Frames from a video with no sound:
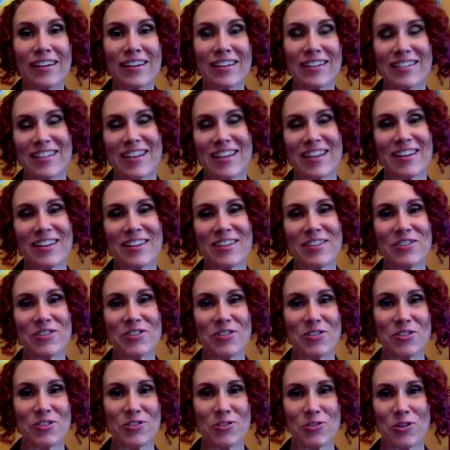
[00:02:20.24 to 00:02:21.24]
excited that
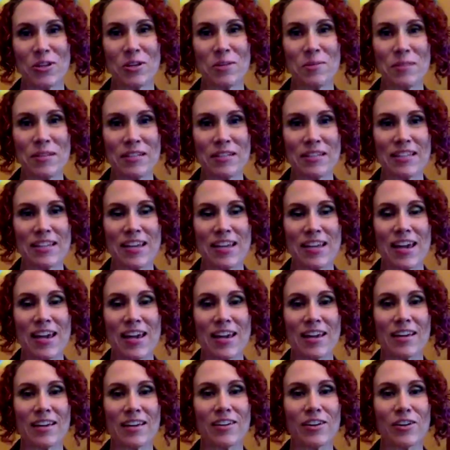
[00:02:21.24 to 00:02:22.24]
you're joining me
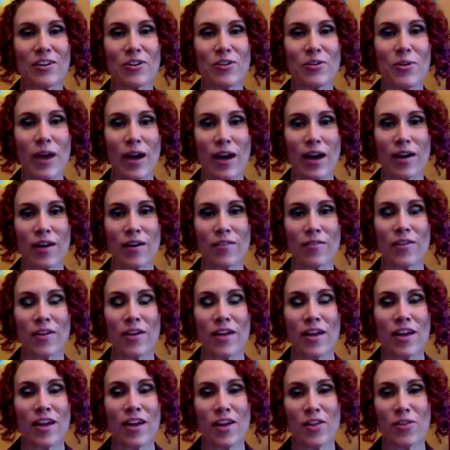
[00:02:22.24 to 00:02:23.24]
today. You know, you have
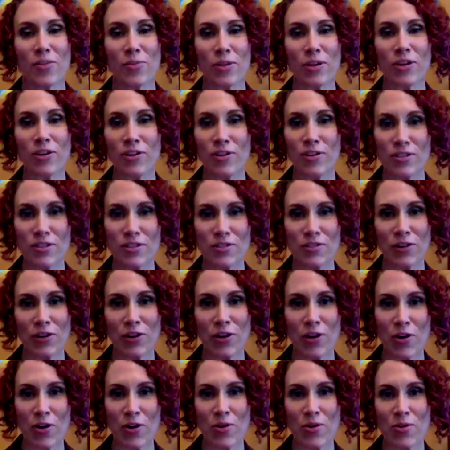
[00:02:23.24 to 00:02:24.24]
3 girls of
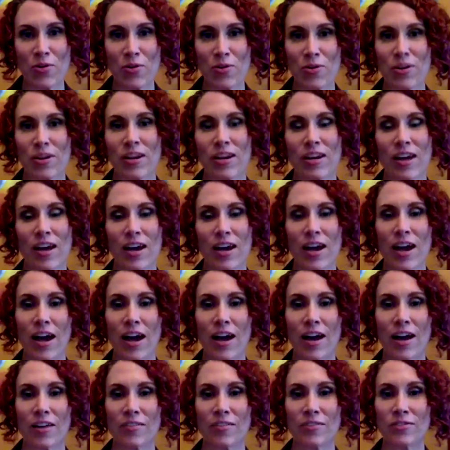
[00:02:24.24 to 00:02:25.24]
your own, and I
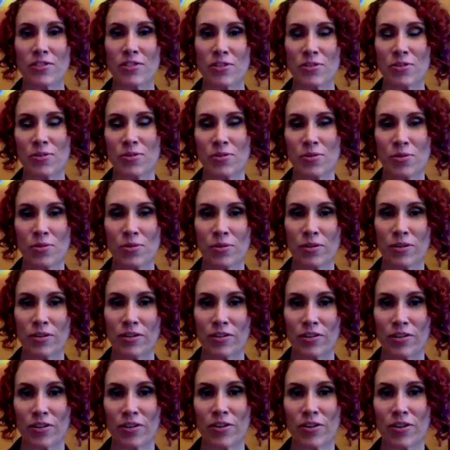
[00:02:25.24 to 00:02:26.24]
have 2
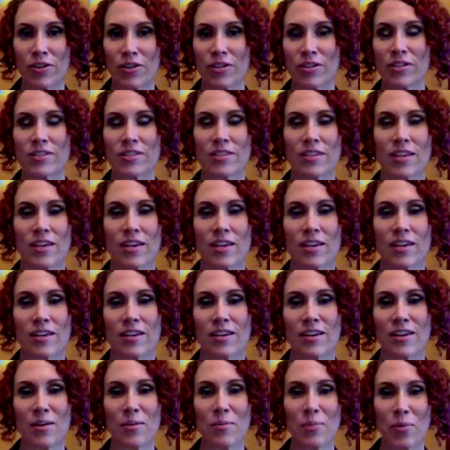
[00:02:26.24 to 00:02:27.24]
girls
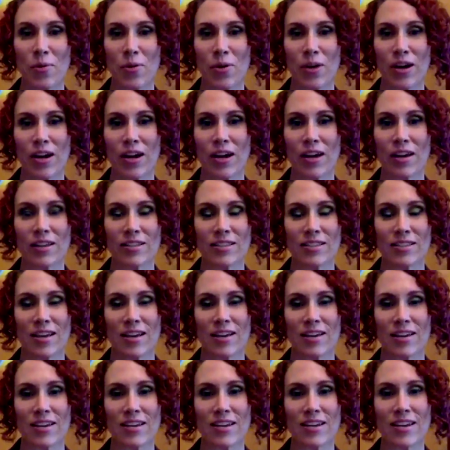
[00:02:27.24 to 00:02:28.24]
and a boy, a
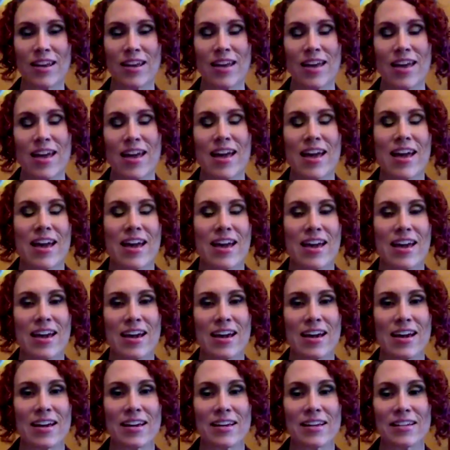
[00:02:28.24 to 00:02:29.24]
son.
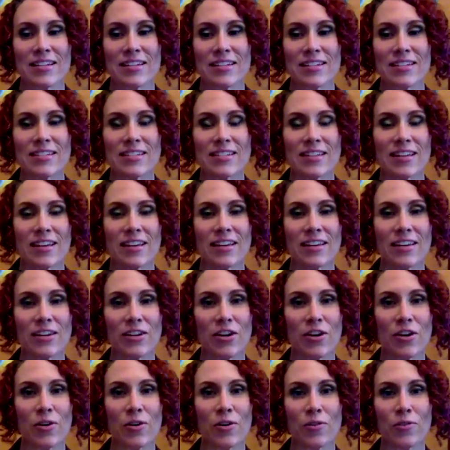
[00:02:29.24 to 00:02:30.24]
And
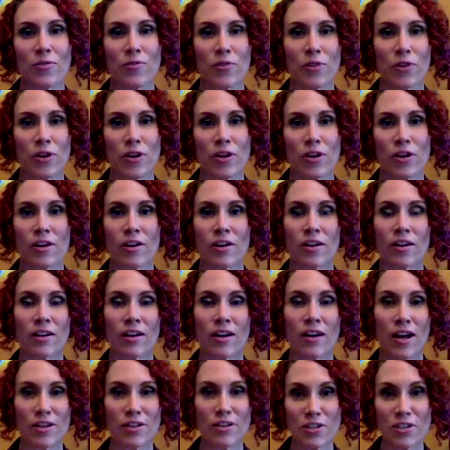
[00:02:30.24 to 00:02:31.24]
for
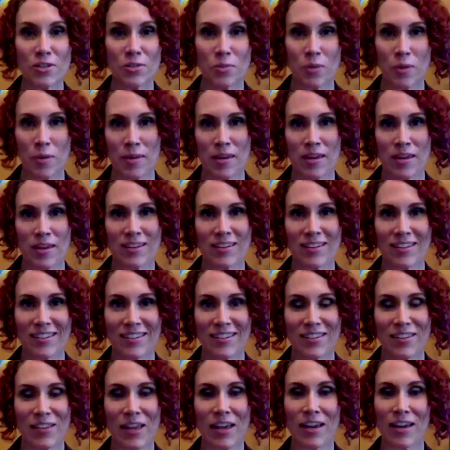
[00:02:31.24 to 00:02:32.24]
conscious women
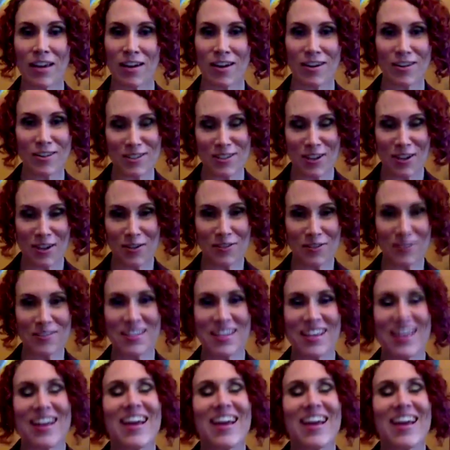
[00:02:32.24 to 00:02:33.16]
like ourselves,